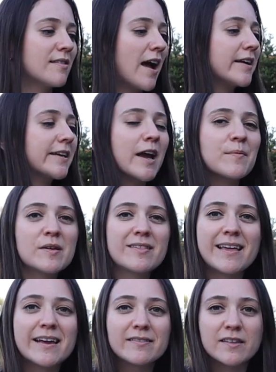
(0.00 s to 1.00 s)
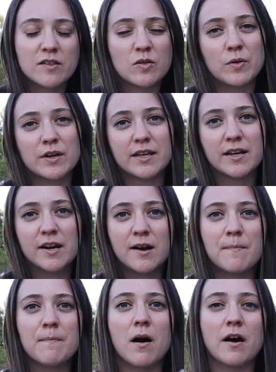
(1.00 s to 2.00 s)
uses advanced sensor
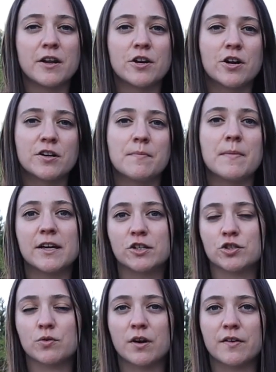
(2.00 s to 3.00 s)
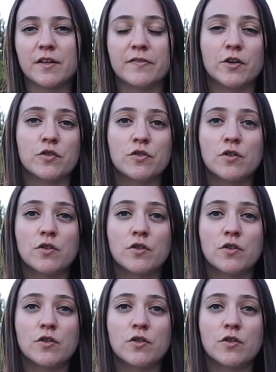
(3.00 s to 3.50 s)
coverage to detect possible